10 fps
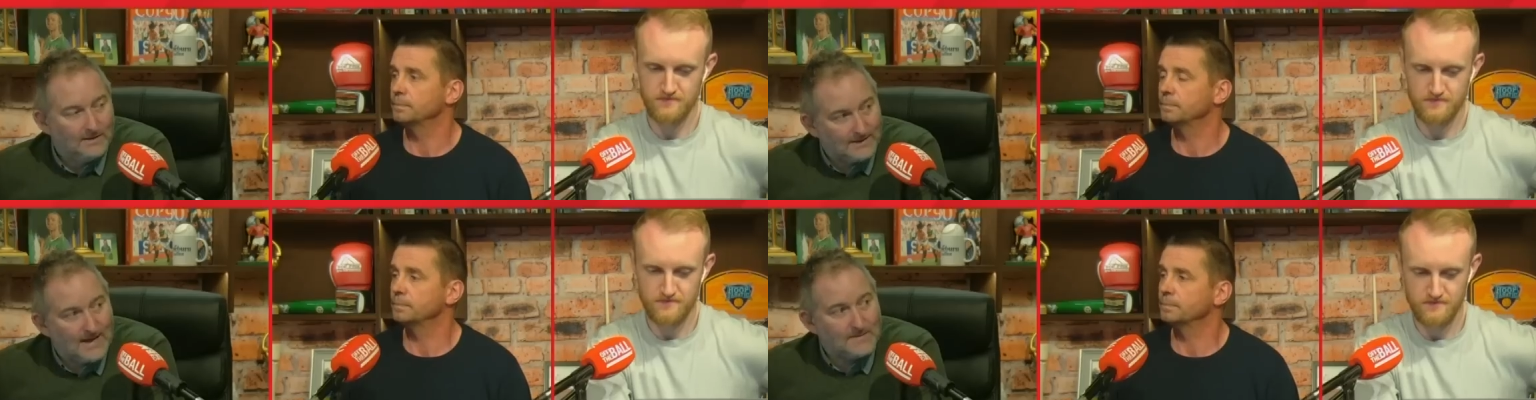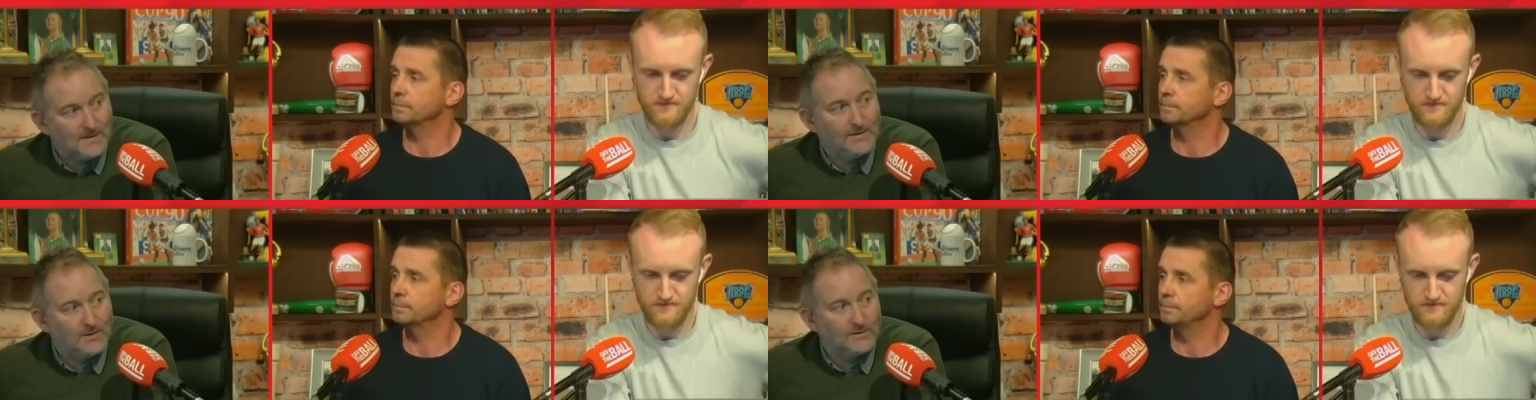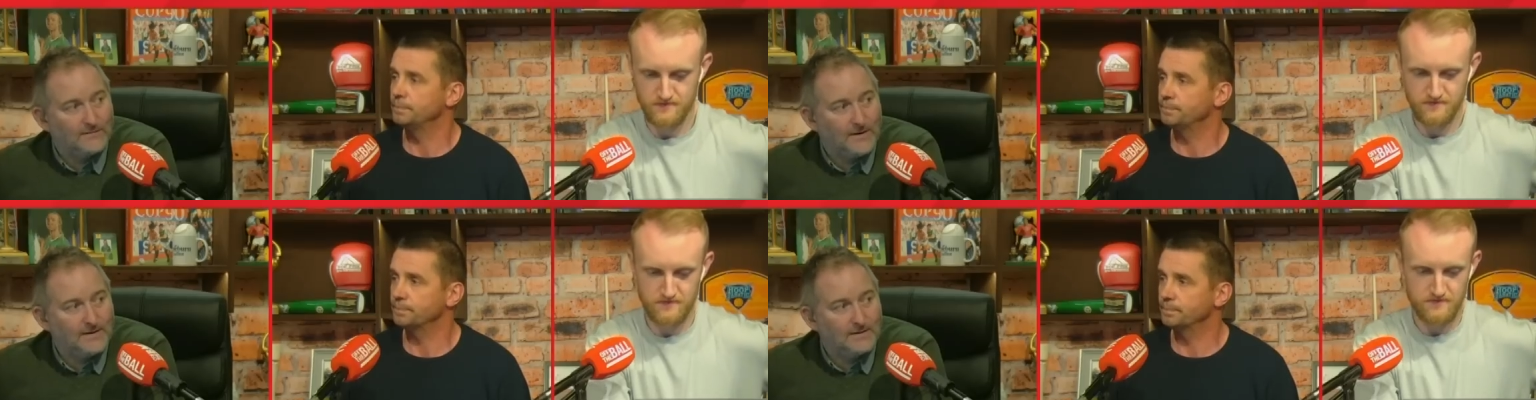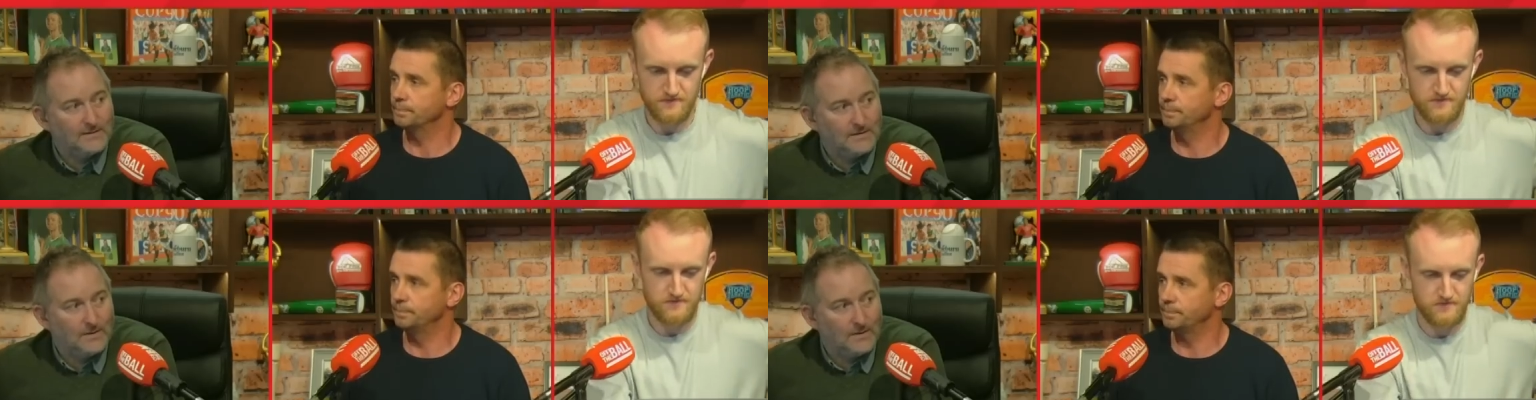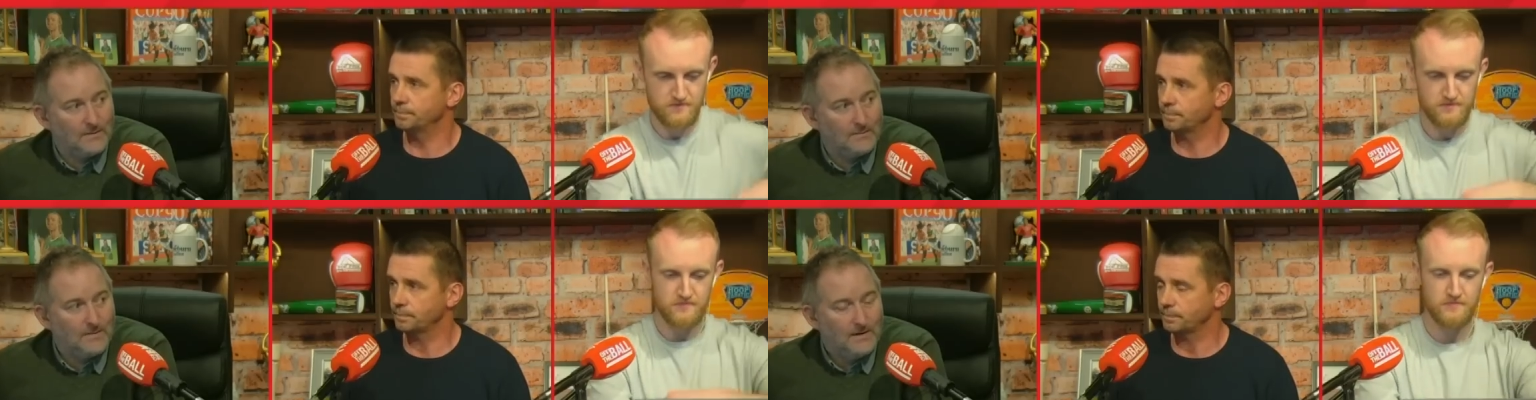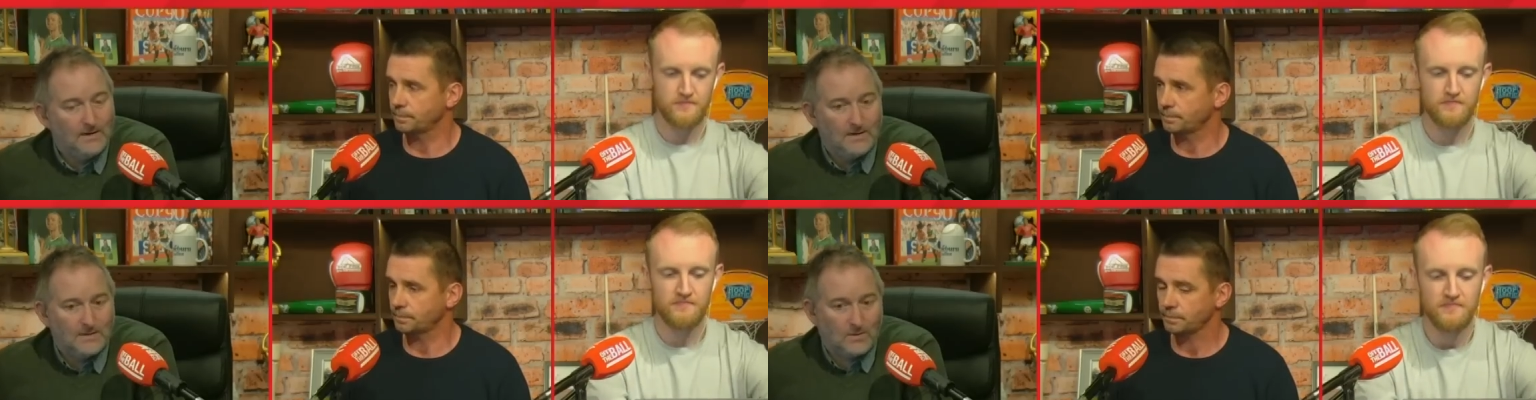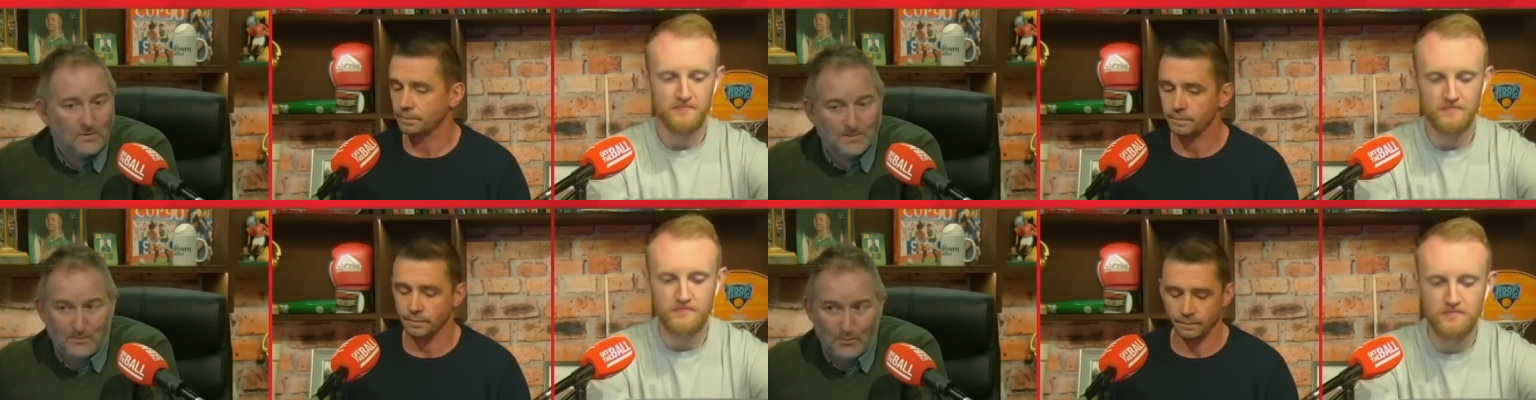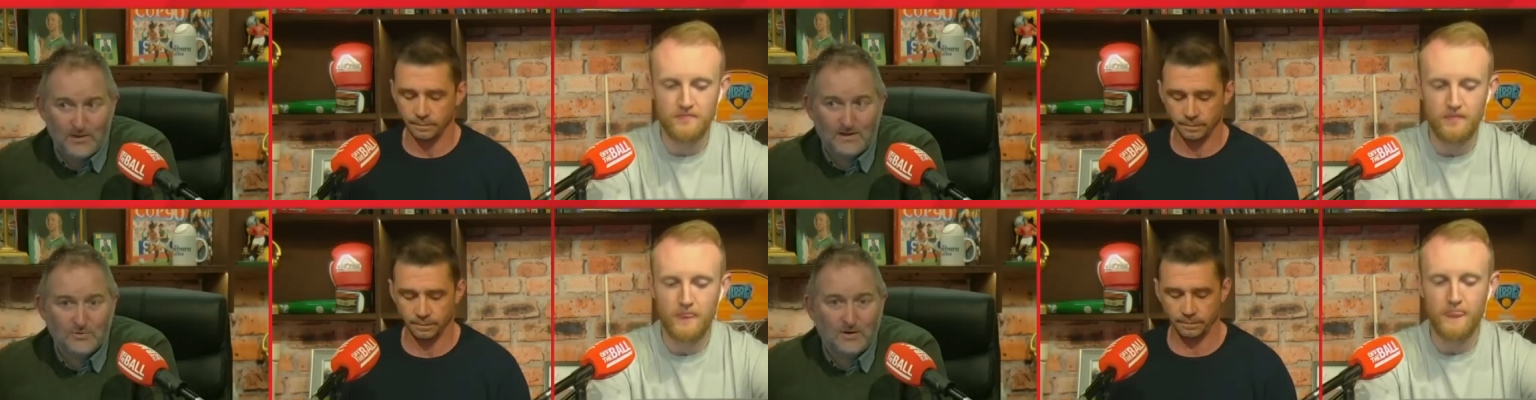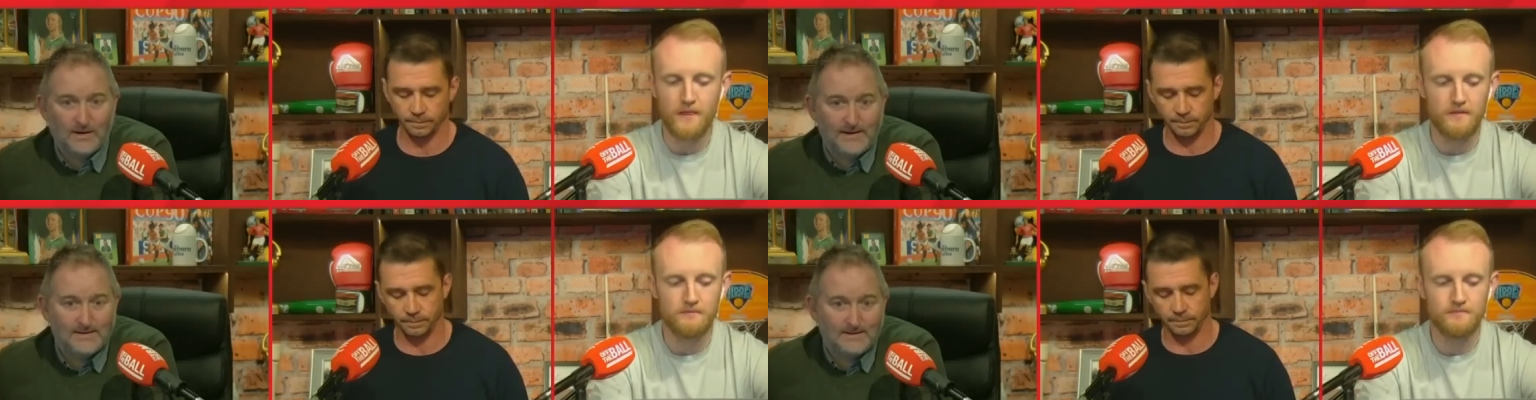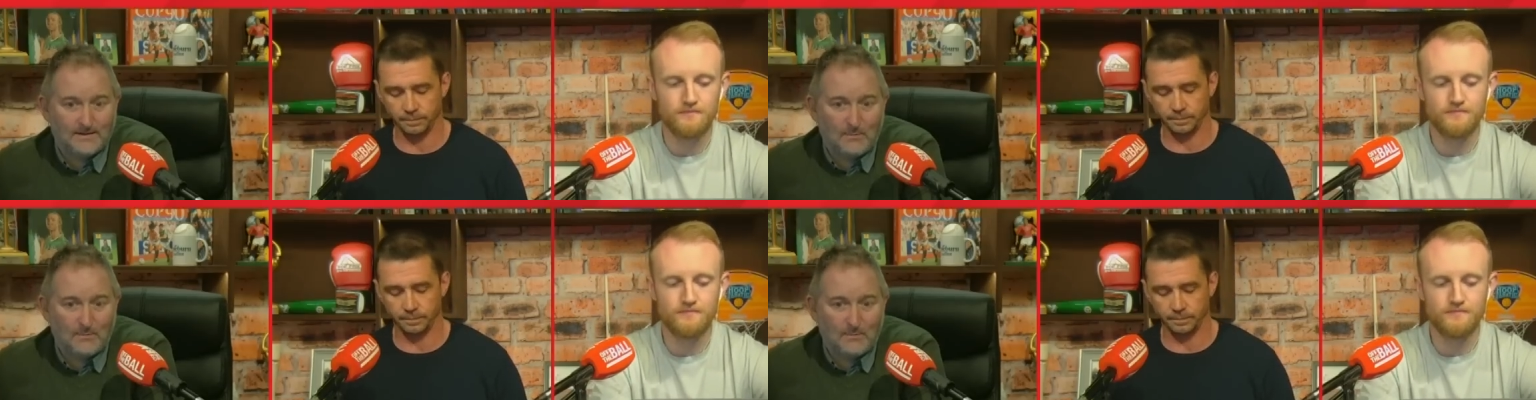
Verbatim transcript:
Speaker 1: they absolutely took the fight to them, scored some brilliant tries. Their